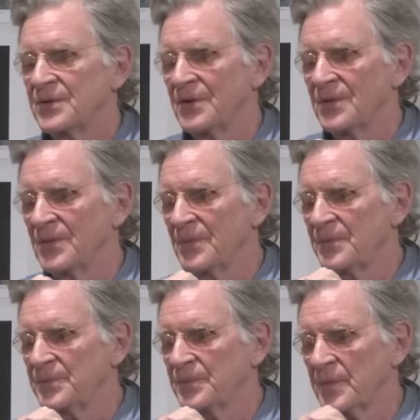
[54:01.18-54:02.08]

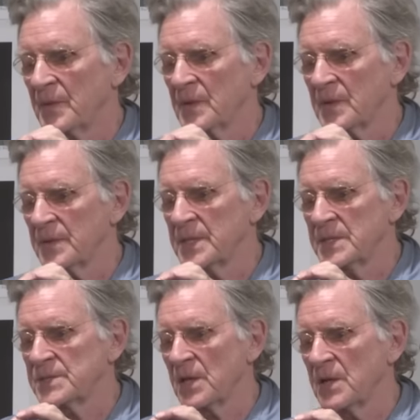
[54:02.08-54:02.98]
So
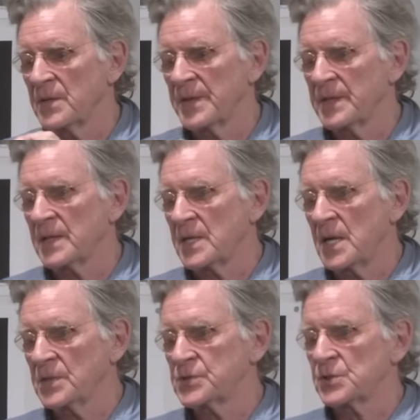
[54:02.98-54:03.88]
these are the
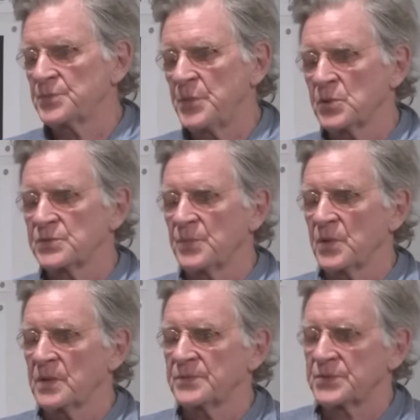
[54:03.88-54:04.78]
conscious
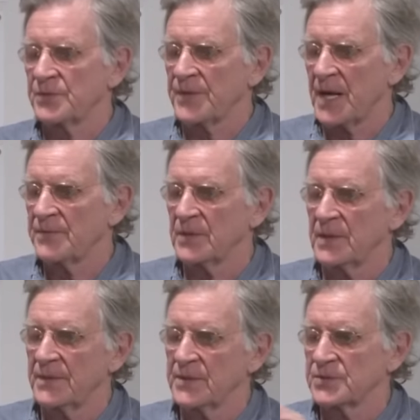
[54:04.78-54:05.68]
post-mortem
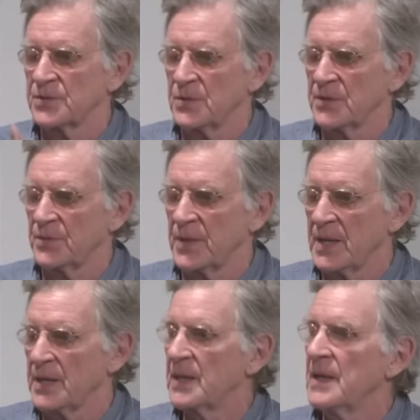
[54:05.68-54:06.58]
survival, and there's no other
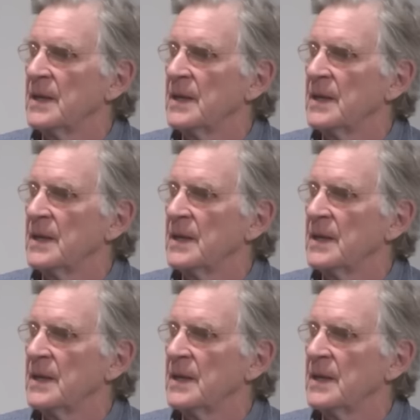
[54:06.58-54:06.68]
way.